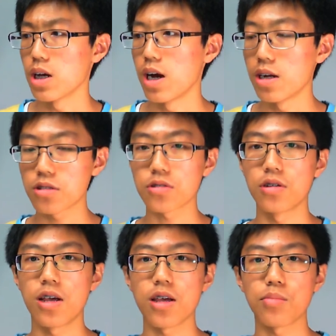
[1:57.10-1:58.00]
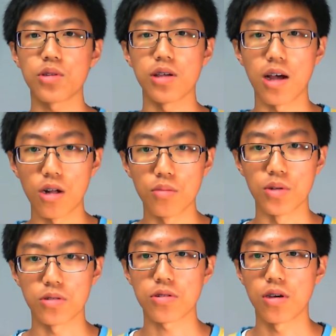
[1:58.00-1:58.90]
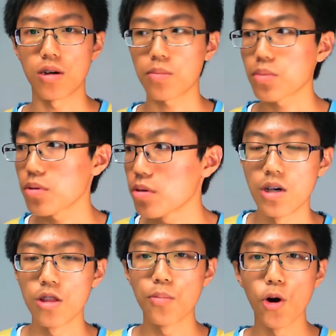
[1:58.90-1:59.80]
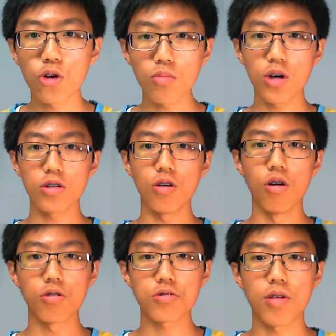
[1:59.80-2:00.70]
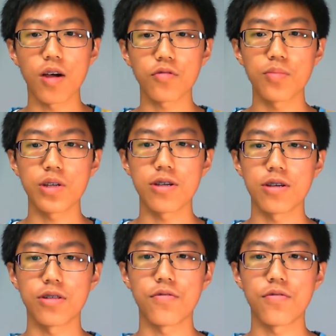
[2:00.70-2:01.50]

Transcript: hence the name the Element Cup. And the Pokemon also have to be the